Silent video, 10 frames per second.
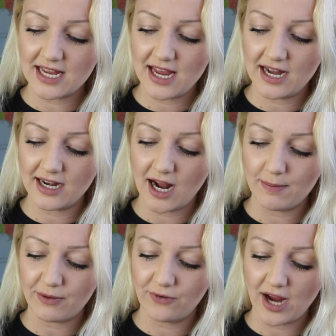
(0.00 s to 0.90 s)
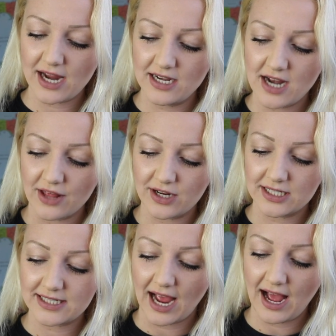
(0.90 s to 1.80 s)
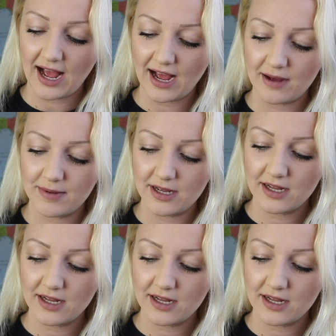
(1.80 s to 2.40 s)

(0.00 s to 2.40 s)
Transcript: thing heated up for another dab.